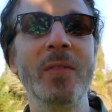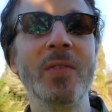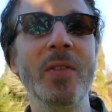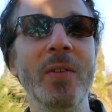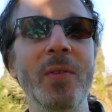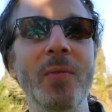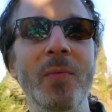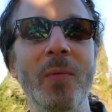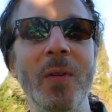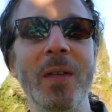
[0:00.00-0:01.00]

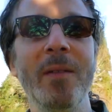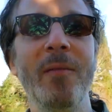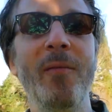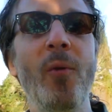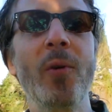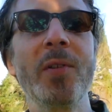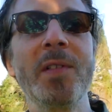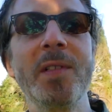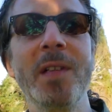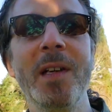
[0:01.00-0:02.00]
to
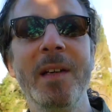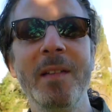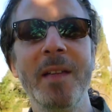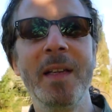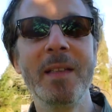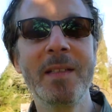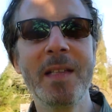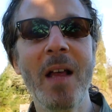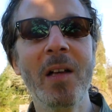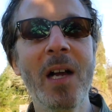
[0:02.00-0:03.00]
force these
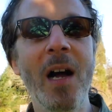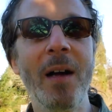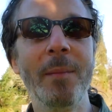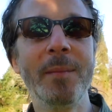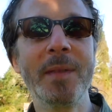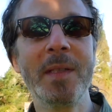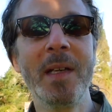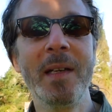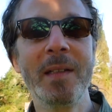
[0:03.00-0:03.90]
telecoms